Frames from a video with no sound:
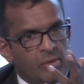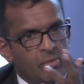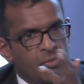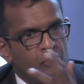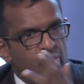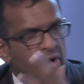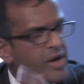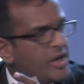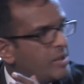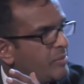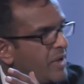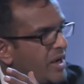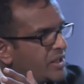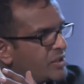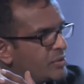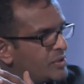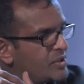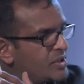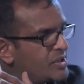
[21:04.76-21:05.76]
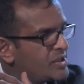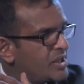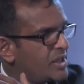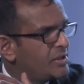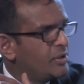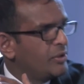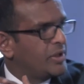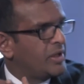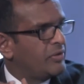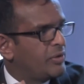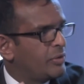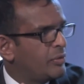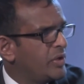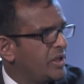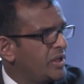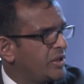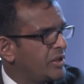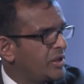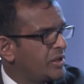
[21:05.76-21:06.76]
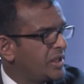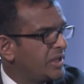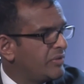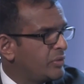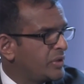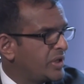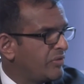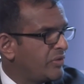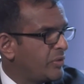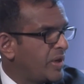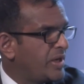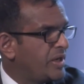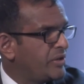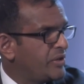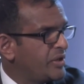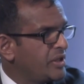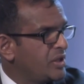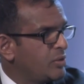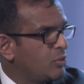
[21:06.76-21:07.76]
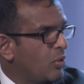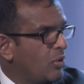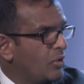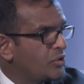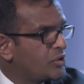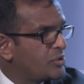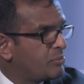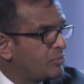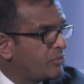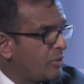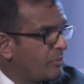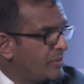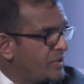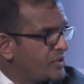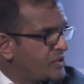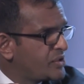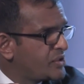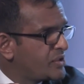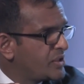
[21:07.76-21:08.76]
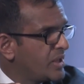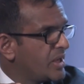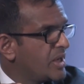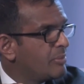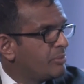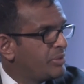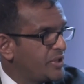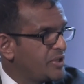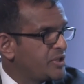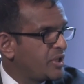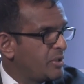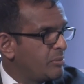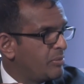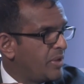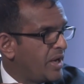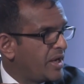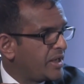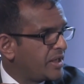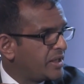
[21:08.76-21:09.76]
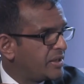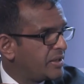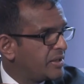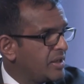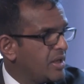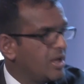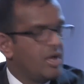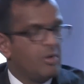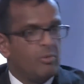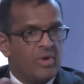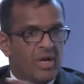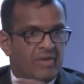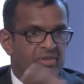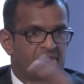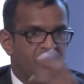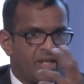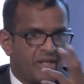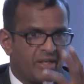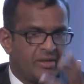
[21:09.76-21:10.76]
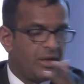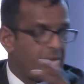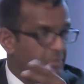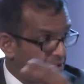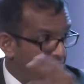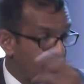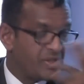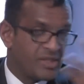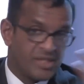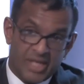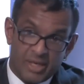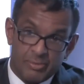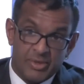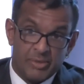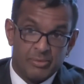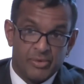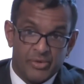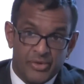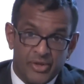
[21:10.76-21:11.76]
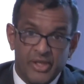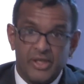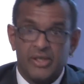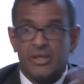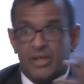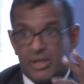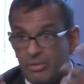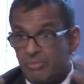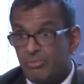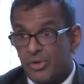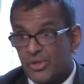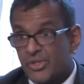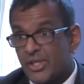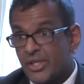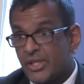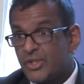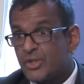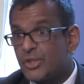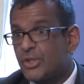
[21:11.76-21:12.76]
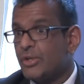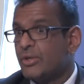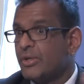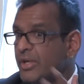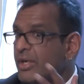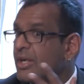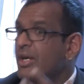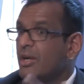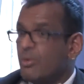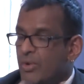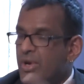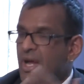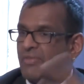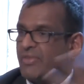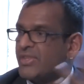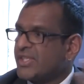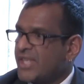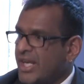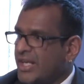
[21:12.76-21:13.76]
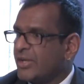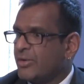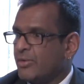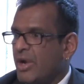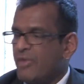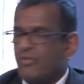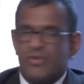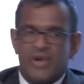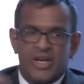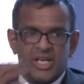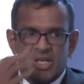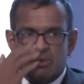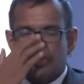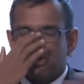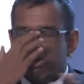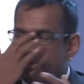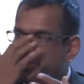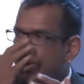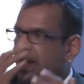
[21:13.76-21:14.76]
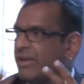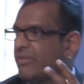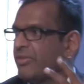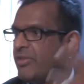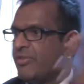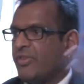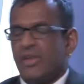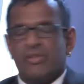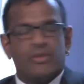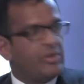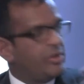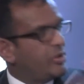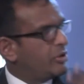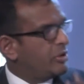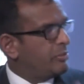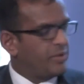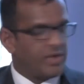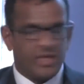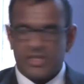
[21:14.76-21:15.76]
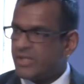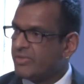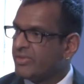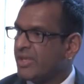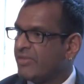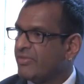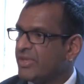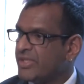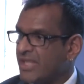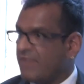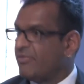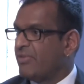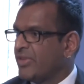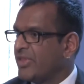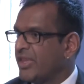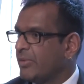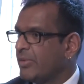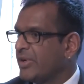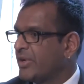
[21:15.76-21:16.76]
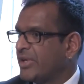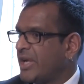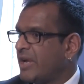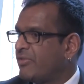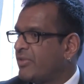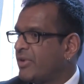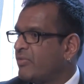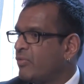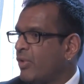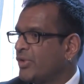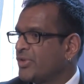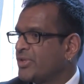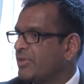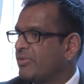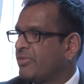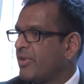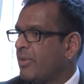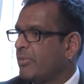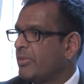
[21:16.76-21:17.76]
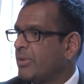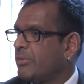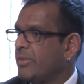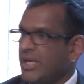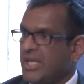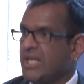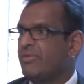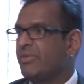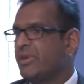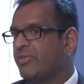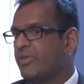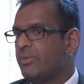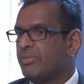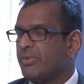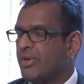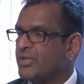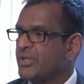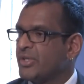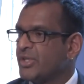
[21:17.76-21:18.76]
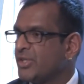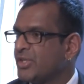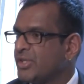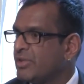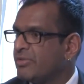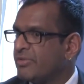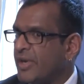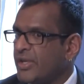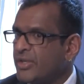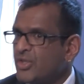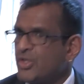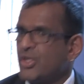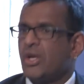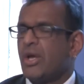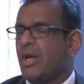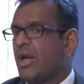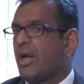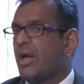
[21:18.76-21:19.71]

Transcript: running back to us and say, look, if you're really going to leave, we'll give you anything you want, promise, please come back. We have a second, I mean, this is how people think, I'm not saying it's true. We have a second referendum on the back of the fact that the Europeans have given us everything we could ever have wanted from them, even if it prejudices the French,